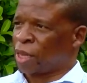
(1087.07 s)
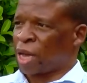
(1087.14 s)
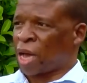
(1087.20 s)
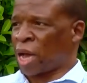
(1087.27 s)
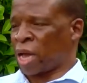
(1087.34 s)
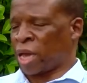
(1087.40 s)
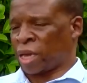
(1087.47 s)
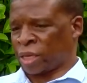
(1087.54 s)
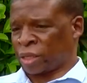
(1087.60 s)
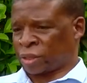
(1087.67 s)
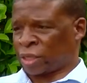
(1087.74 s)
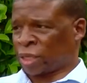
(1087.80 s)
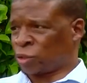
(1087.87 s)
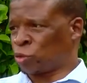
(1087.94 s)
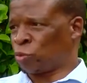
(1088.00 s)
I
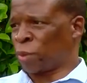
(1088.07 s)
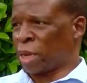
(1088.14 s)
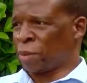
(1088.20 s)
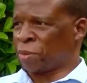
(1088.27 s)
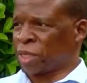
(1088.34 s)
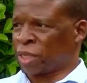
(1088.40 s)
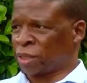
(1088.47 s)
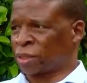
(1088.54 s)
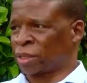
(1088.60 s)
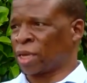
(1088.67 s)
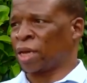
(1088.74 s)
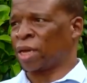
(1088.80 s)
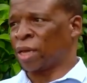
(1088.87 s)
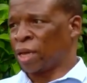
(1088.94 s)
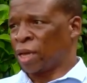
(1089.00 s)
said to my
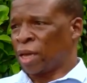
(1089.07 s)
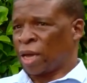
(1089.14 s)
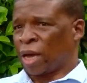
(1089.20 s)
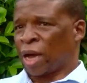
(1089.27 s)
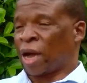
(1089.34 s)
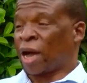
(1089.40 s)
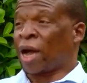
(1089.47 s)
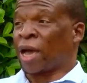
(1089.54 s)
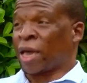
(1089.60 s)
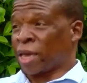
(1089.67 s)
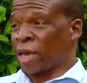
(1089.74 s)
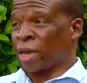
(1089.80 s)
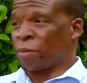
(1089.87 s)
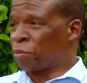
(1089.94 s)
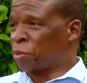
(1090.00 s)
minister, I
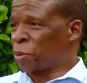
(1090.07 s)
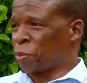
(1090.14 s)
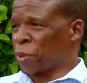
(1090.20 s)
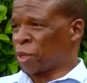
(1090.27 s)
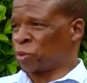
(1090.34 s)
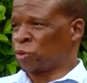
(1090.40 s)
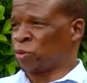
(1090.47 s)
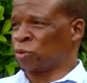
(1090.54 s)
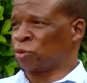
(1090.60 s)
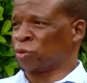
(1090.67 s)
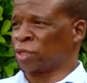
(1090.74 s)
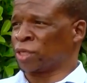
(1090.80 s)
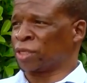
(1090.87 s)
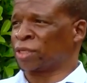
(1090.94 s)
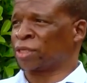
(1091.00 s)
am prepared to do
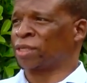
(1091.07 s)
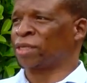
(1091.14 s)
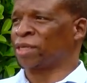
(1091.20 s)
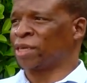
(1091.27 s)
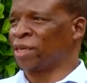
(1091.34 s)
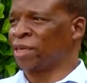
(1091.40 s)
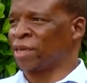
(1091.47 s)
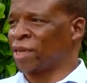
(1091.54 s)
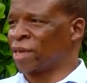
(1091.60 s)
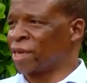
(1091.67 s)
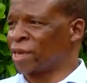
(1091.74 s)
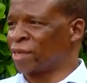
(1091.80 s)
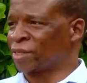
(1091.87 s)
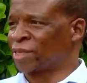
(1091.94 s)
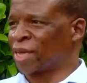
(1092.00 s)
this in a
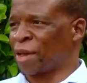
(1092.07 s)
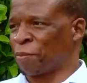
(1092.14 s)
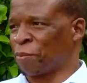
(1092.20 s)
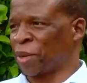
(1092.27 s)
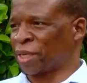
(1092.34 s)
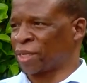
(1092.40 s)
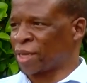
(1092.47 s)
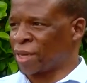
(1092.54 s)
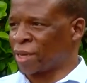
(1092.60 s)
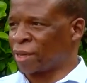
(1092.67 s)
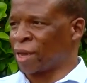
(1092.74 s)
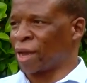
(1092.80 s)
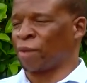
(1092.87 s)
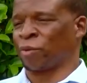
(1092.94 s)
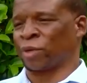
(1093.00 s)
year's time, but
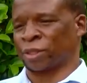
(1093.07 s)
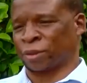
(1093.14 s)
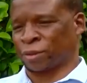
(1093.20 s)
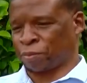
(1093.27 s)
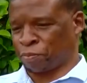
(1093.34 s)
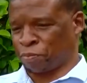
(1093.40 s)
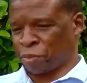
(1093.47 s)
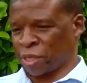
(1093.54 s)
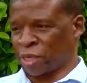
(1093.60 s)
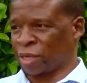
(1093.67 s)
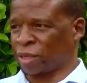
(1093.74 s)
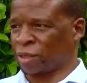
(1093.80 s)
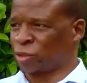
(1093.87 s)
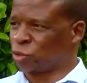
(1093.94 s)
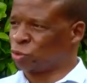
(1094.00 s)
I was
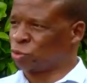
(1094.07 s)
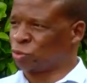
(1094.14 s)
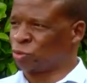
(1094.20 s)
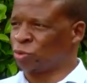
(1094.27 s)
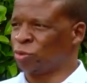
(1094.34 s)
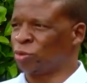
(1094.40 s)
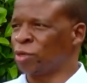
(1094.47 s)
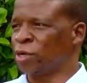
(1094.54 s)
being too